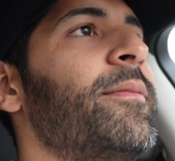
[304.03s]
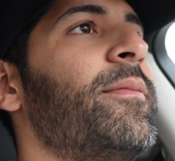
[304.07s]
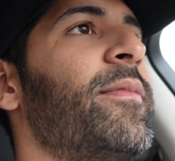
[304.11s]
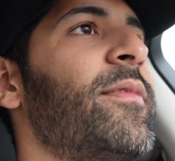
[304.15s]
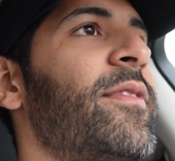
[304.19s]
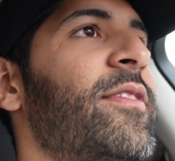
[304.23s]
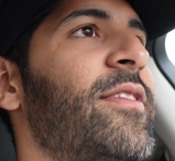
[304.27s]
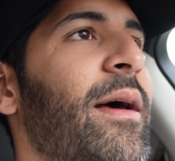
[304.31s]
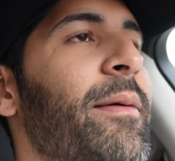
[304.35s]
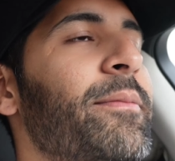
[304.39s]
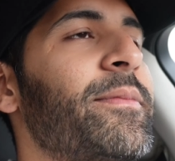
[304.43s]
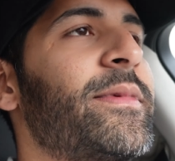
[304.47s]

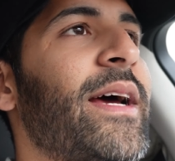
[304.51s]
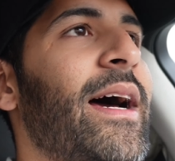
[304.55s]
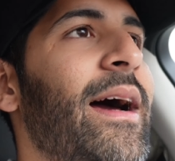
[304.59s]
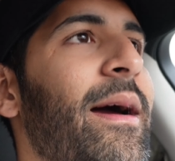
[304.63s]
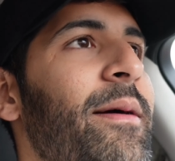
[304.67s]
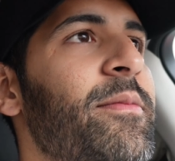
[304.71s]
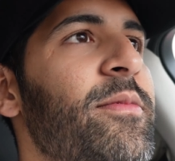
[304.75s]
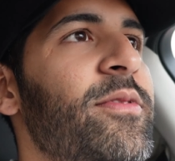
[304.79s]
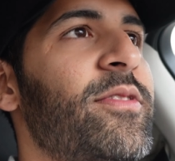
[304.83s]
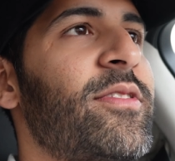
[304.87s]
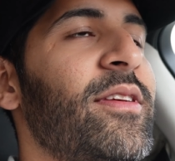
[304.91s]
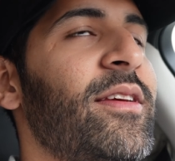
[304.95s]

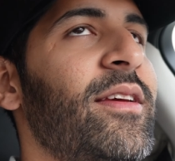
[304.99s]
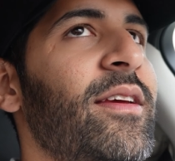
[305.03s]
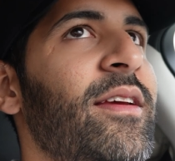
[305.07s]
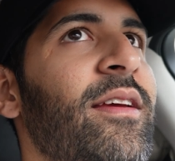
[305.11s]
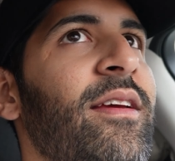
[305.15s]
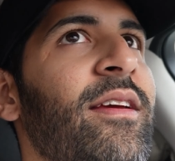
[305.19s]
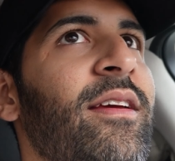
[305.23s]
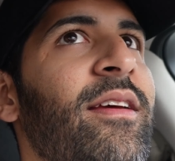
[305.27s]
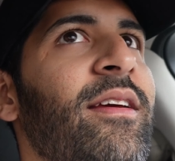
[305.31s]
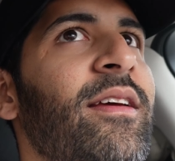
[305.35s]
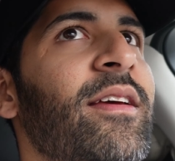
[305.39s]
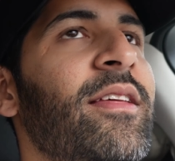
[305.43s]
Sometimes
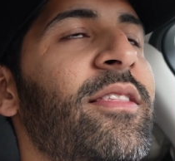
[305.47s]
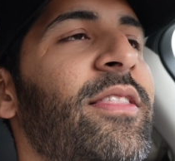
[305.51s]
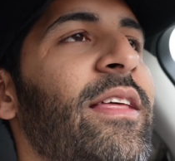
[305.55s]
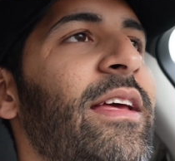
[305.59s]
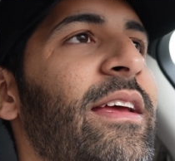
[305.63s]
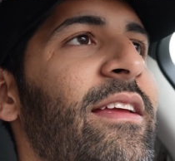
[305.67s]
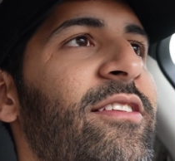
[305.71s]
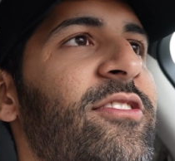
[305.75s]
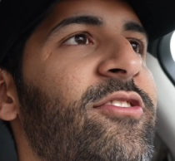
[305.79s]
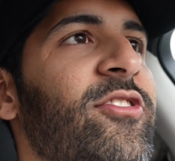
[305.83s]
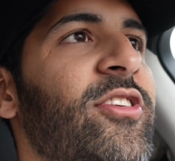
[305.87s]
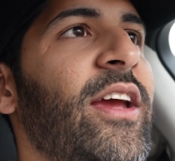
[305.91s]

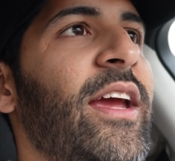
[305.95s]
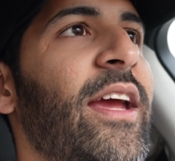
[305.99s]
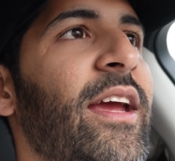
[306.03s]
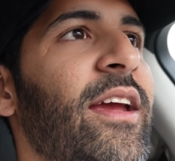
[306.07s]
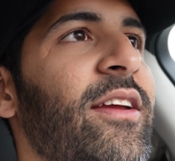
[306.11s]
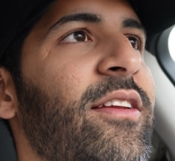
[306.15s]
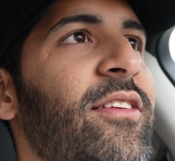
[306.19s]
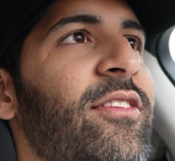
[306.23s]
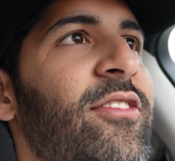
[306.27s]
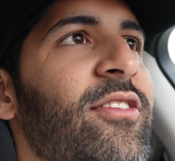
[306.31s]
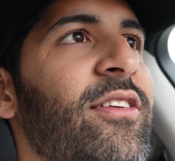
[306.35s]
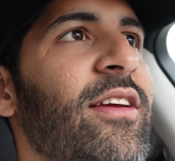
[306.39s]
things
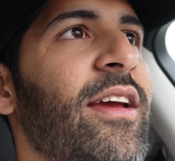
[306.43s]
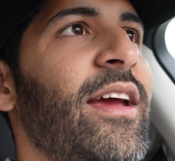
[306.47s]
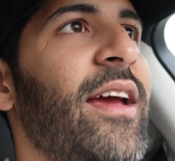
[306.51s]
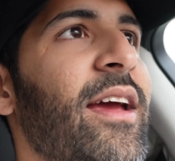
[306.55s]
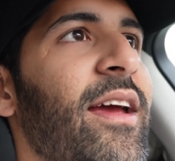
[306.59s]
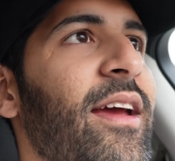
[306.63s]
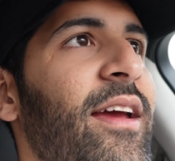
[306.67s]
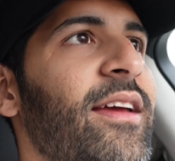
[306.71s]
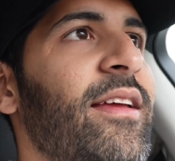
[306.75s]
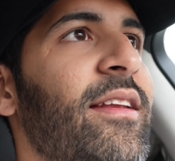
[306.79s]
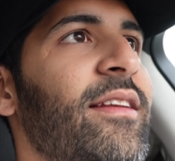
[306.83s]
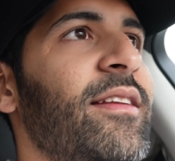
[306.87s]
change
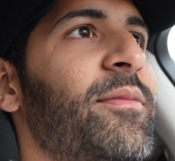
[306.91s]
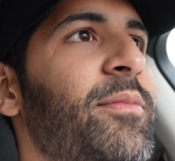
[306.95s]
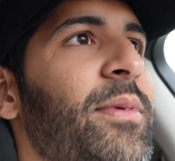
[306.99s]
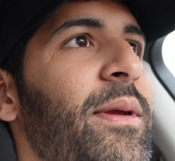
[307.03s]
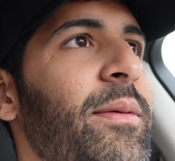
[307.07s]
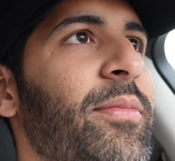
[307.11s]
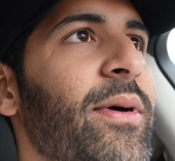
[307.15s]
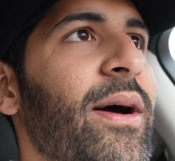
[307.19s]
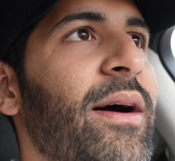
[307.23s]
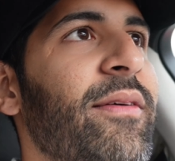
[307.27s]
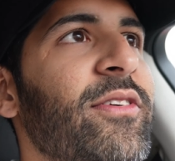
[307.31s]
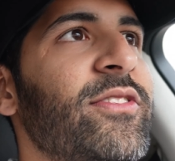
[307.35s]
and
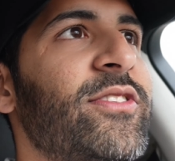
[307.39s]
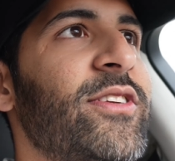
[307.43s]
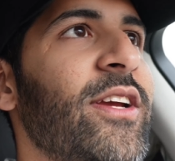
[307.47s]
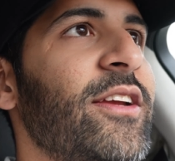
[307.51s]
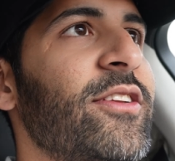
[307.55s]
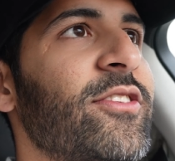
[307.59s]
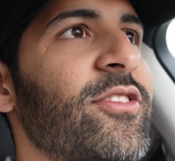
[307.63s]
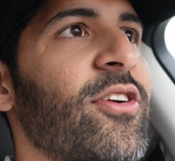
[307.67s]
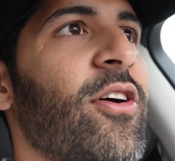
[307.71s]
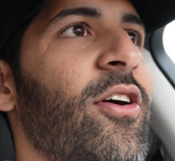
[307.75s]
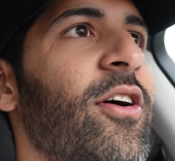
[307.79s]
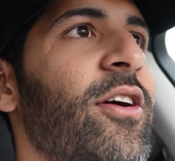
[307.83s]
people have a
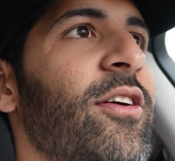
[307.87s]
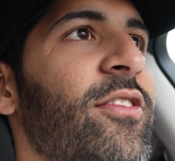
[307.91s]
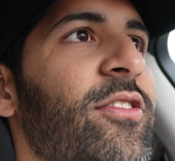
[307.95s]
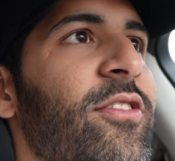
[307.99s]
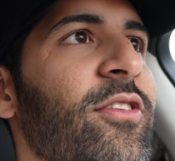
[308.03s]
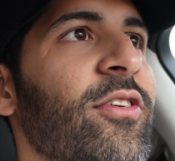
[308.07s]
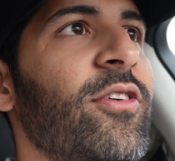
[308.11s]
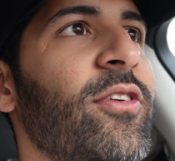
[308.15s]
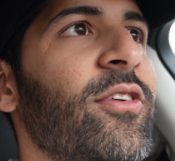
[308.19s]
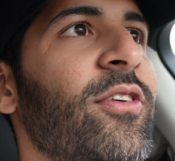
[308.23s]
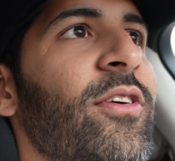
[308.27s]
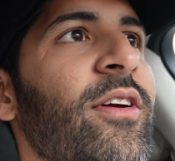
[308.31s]
change of heart,
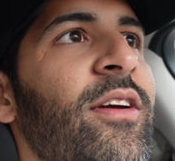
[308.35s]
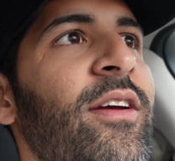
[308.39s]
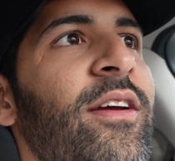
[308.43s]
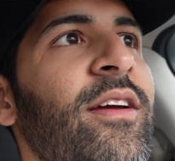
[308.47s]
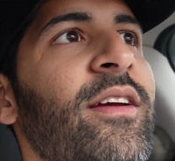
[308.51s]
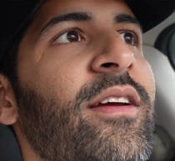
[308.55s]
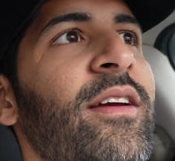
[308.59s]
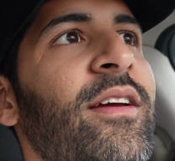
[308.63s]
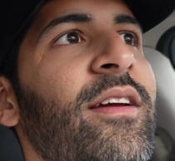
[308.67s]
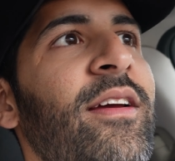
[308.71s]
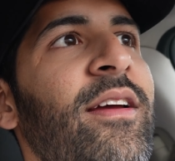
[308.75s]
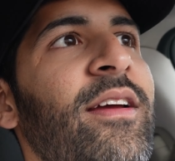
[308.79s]
so
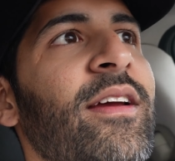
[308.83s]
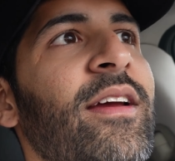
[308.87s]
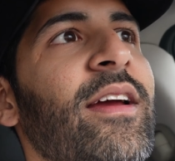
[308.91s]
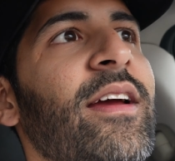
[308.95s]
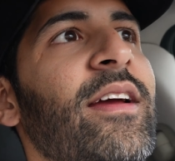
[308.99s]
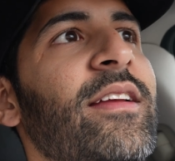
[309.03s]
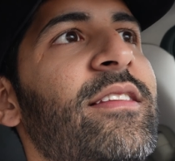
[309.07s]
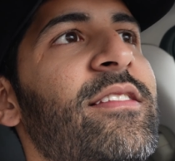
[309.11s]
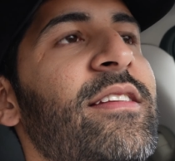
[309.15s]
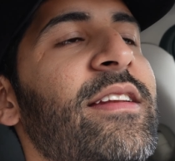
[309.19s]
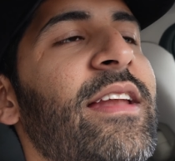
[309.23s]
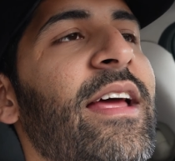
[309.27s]

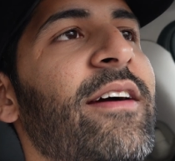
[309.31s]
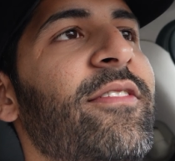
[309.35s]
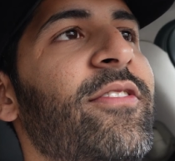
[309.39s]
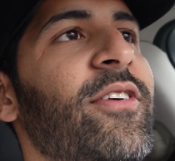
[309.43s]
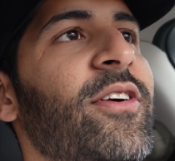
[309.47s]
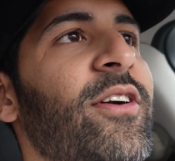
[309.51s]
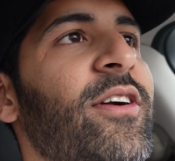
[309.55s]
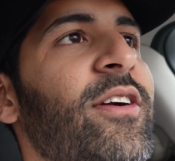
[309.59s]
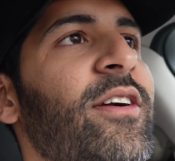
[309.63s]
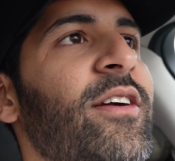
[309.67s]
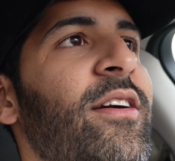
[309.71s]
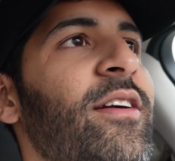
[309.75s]
it's
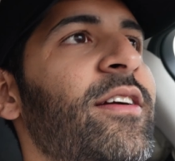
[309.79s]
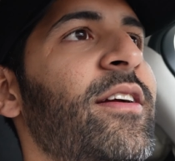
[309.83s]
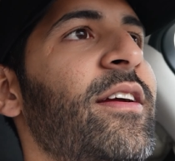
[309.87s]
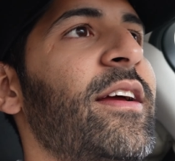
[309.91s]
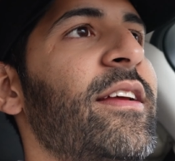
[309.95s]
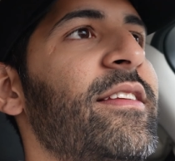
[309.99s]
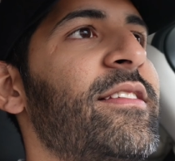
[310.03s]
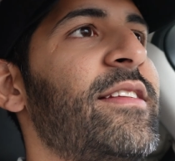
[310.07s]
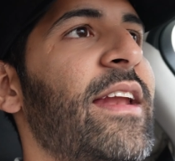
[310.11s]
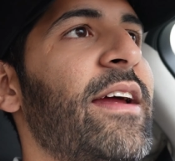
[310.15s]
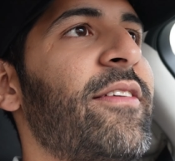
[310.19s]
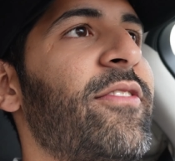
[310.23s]
never
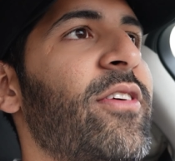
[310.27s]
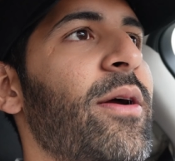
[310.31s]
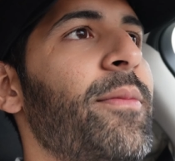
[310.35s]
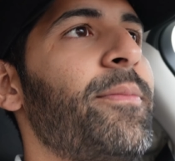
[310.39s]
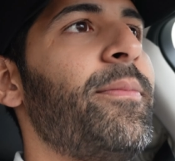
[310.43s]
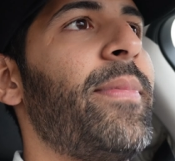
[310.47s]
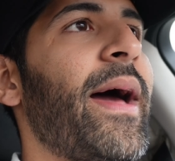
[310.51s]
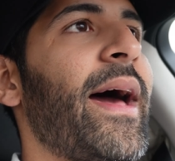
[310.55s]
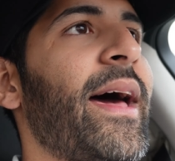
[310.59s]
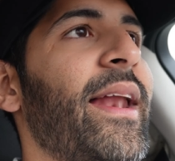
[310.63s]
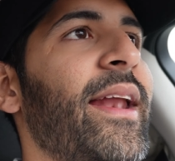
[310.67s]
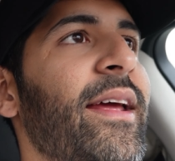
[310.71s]
a
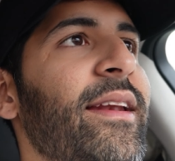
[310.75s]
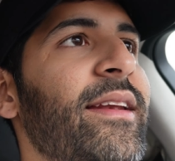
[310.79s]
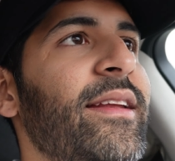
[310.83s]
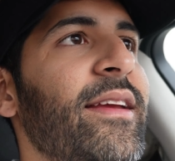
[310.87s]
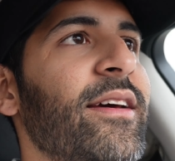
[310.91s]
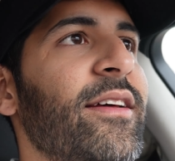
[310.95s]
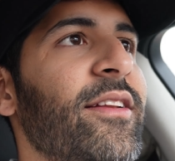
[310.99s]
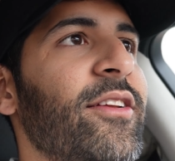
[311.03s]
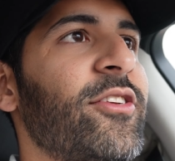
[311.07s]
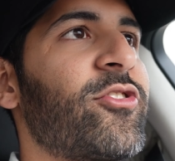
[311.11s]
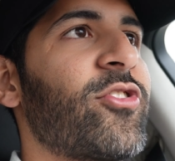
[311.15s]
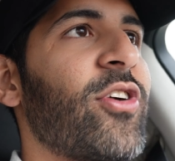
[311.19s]
bad
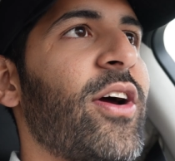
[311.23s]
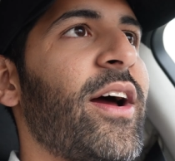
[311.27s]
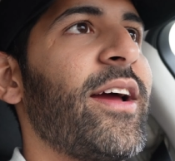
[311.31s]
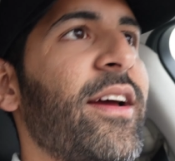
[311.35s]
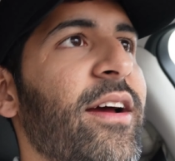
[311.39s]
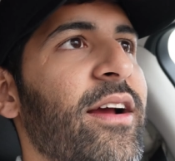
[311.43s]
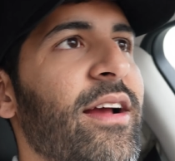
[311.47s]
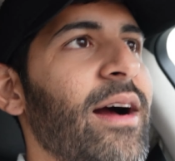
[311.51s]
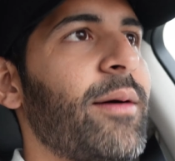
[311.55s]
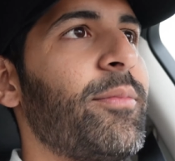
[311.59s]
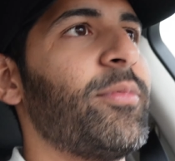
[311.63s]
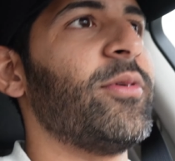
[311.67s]
idea to try
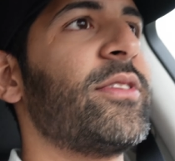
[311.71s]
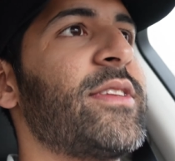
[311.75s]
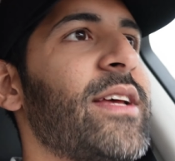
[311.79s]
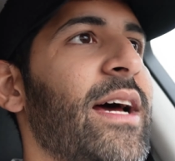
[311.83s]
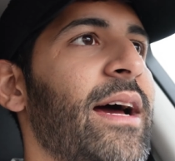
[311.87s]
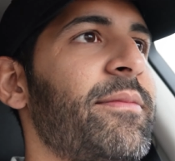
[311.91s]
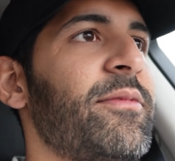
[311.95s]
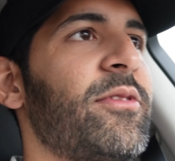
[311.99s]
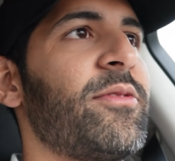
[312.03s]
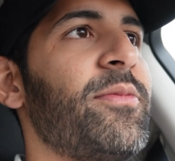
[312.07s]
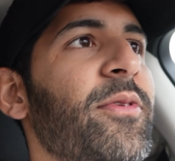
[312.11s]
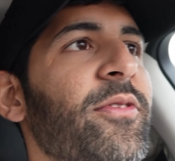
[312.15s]
a couple
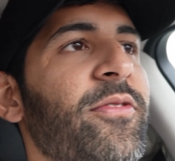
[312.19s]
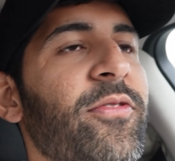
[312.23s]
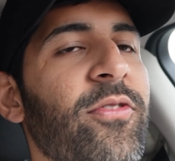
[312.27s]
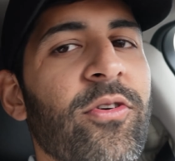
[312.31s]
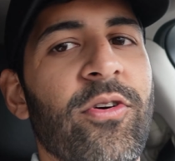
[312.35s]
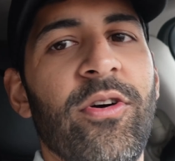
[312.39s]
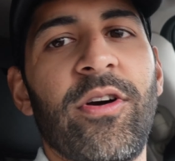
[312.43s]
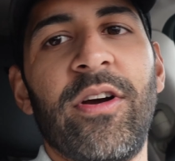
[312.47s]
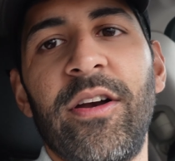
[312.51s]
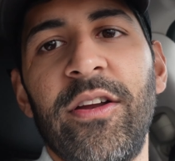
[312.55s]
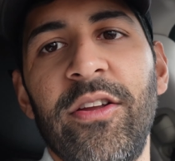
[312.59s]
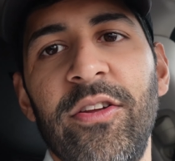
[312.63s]
times
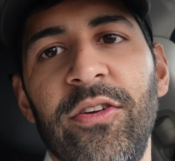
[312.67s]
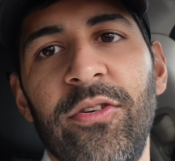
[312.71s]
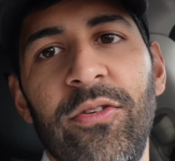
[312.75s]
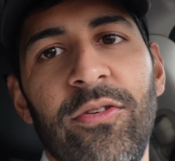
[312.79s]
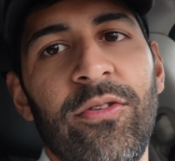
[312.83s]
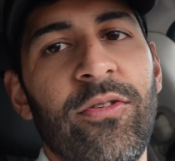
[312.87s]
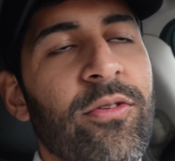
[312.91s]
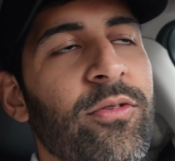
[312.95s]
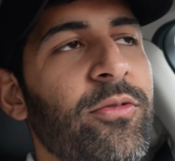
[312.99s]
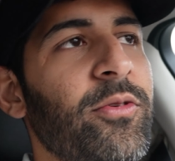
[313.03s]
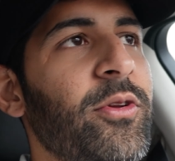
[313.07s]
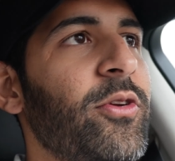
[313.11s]
before
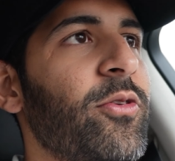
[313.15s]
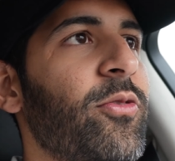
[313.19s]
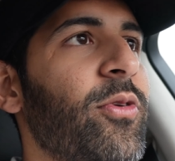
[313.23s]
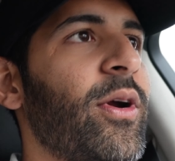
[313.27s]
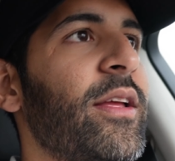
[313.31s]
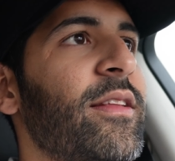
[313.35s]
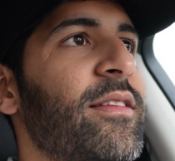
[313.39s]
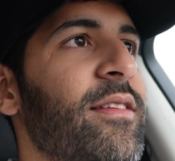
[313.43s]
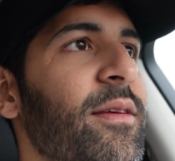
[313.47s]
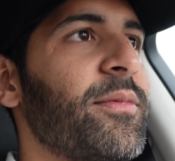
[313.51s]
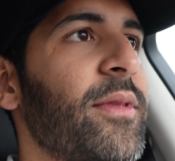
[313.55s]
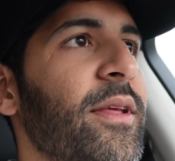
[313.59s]
you
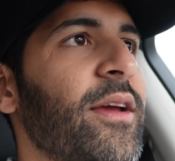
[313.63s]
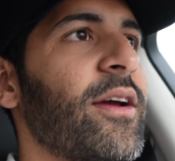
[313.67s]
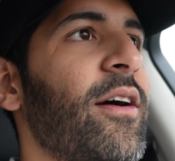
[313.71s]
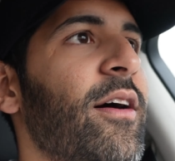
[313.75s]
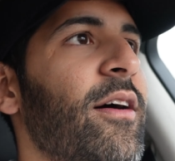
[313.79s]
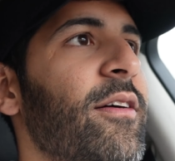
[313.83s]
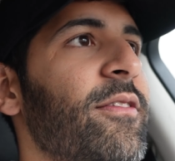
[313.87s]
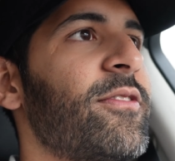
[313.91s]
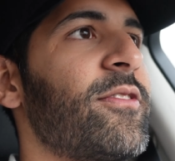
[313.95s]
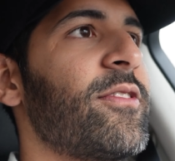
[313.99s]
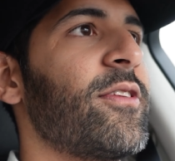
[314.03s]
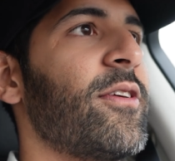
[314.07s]
write something off.